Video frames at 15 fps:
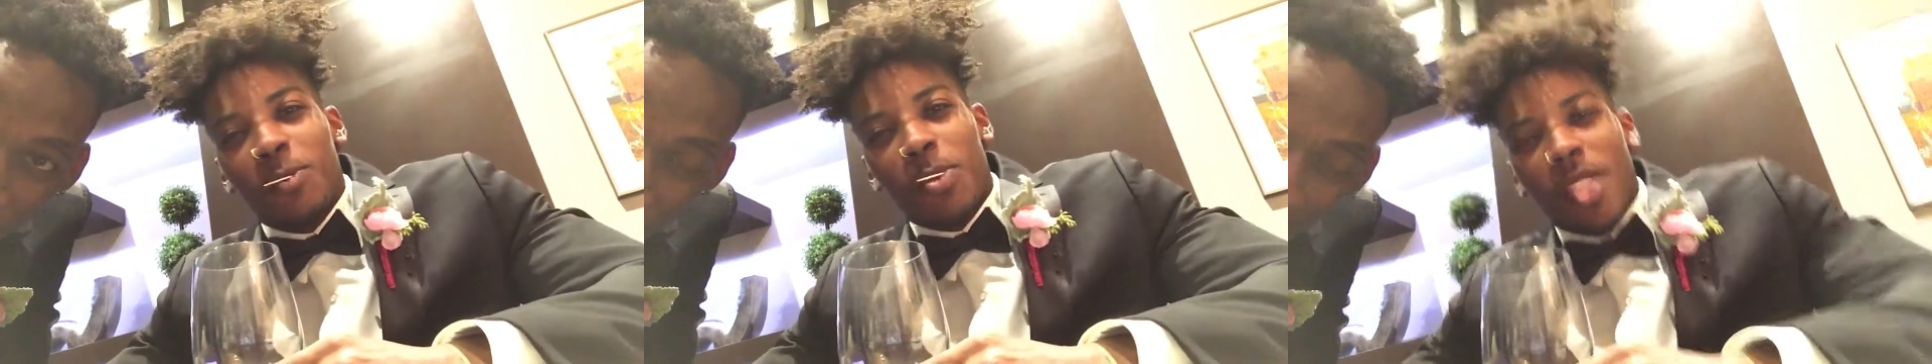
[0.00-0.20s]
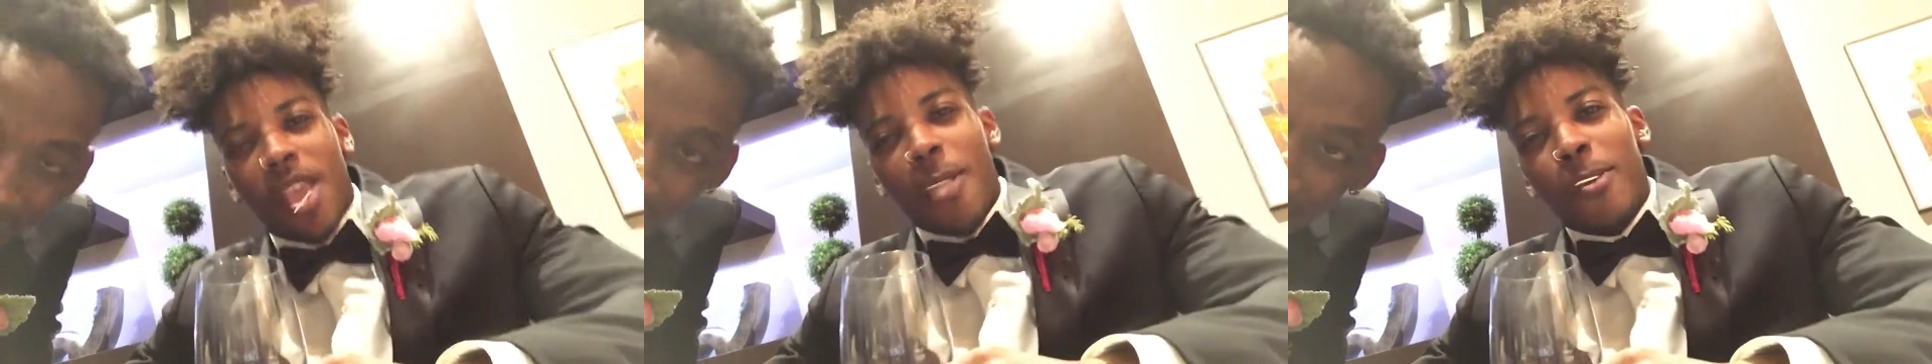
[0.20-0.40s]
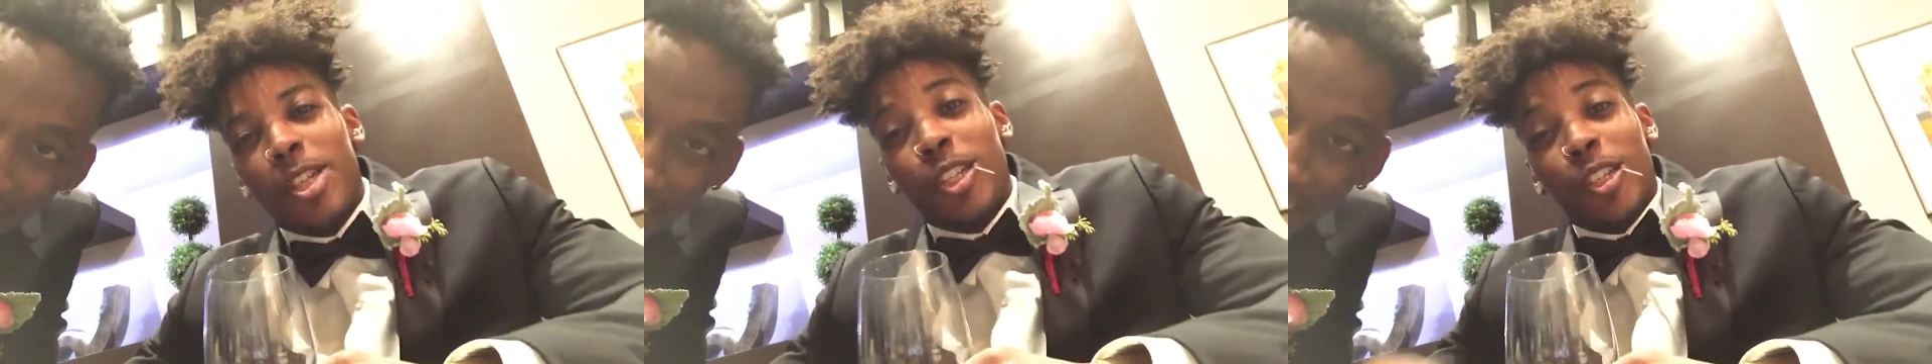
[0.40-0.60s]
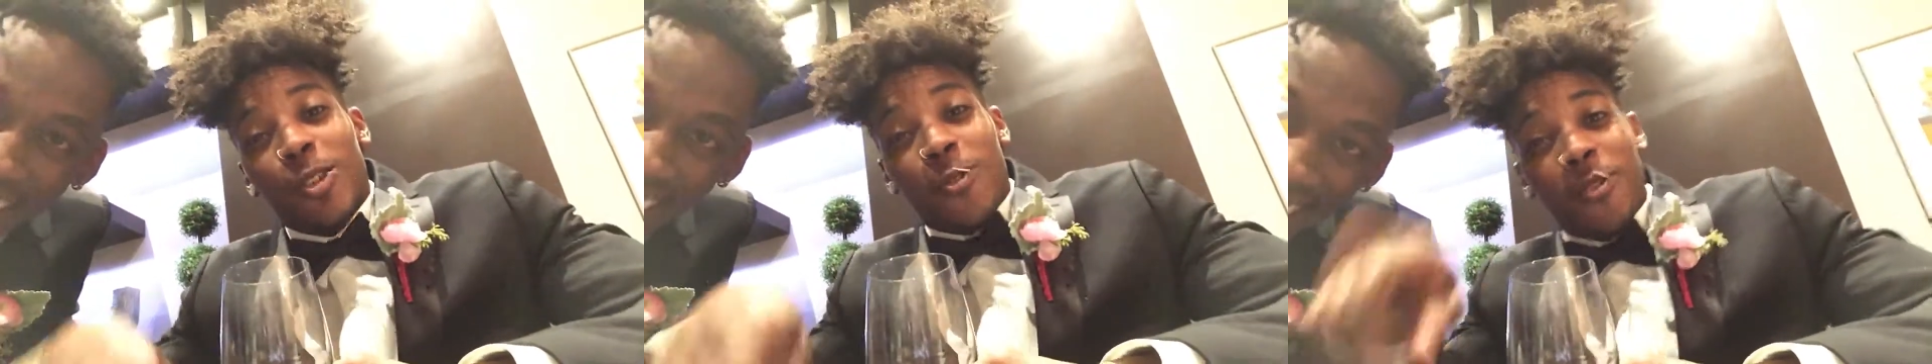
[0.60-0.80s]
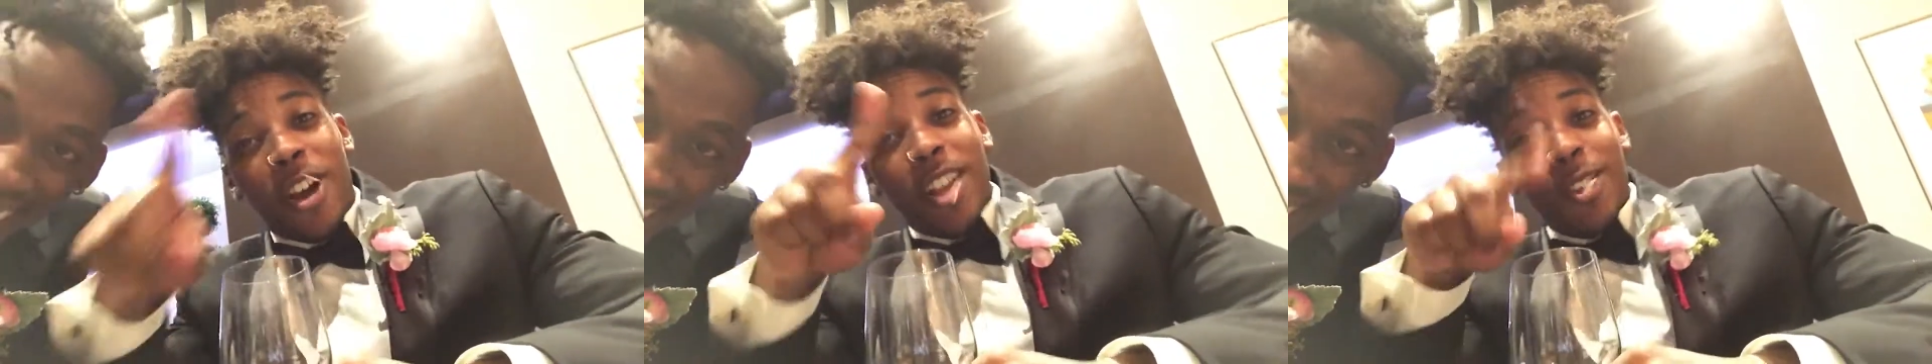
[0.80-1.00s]
Nah, but you, you can,
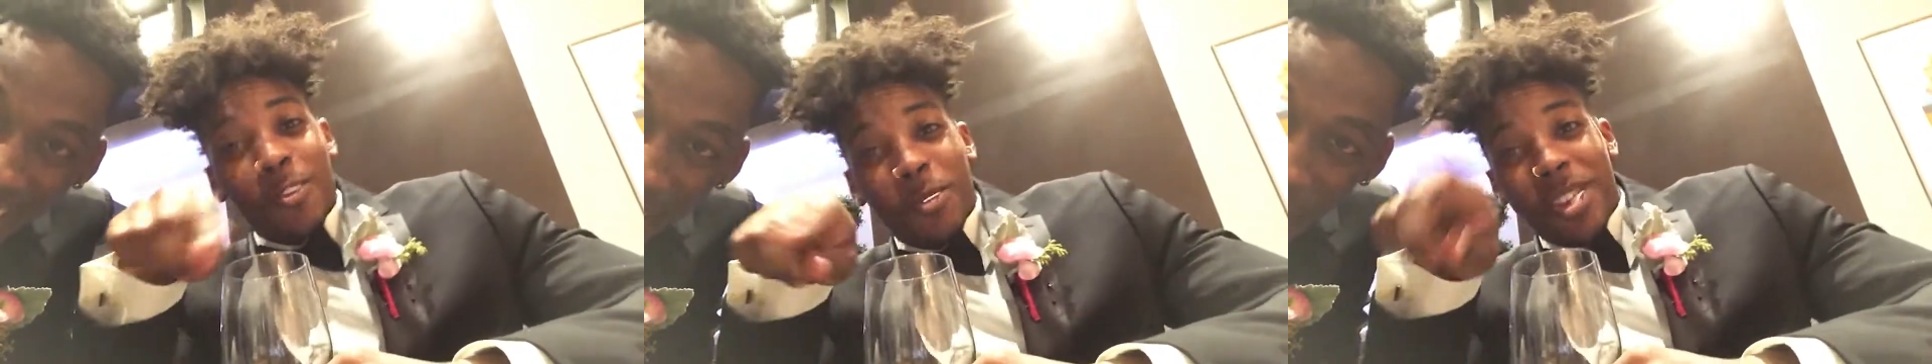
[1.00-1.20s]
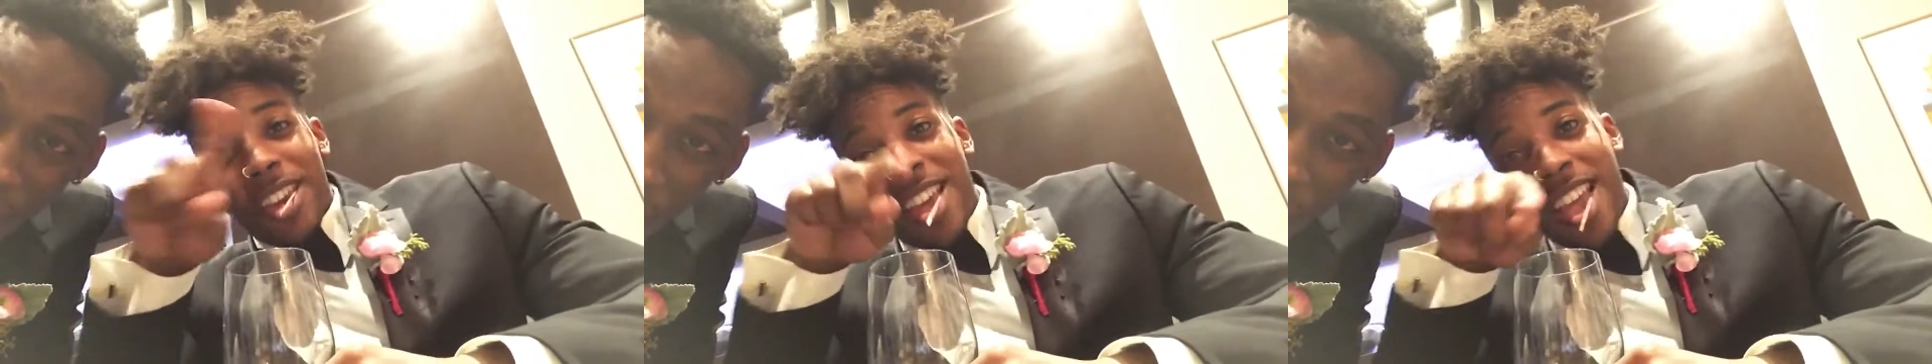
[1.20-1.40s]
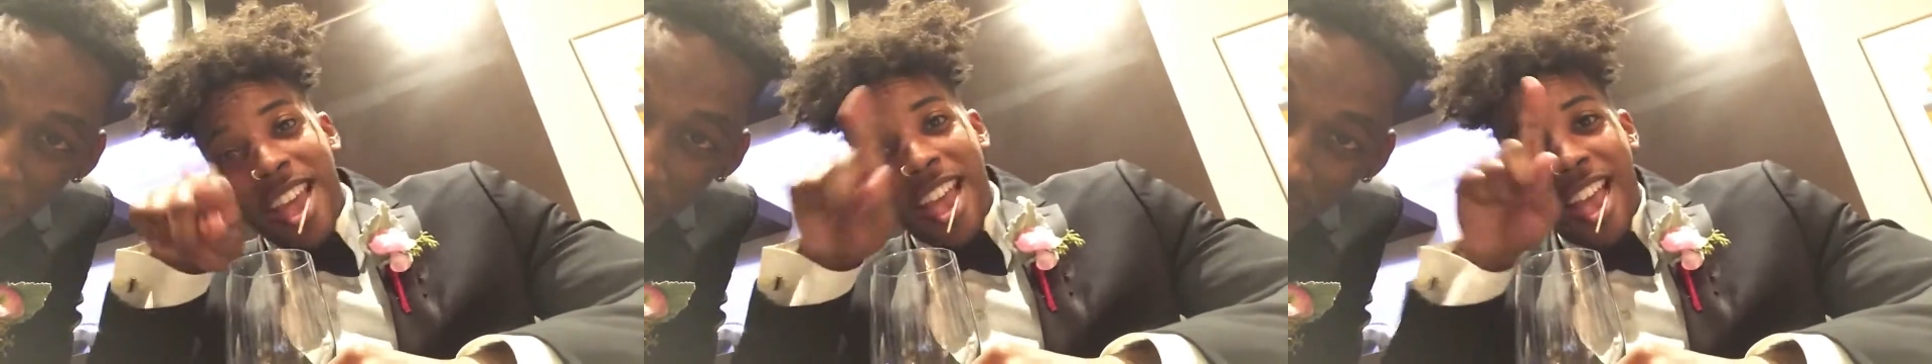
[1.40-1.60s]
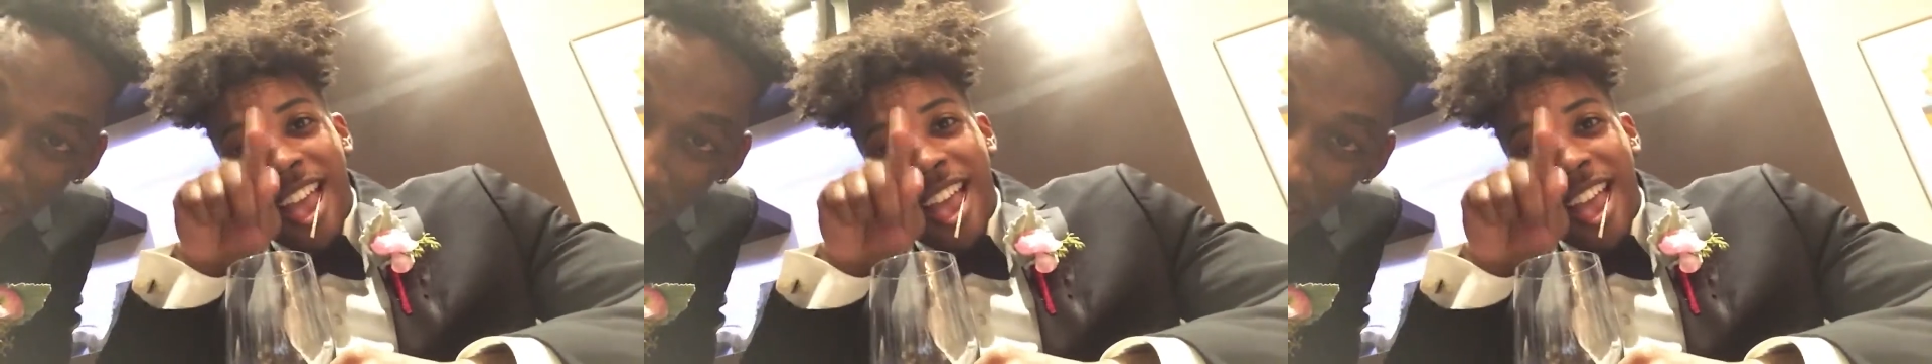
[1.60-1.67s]
can follow me.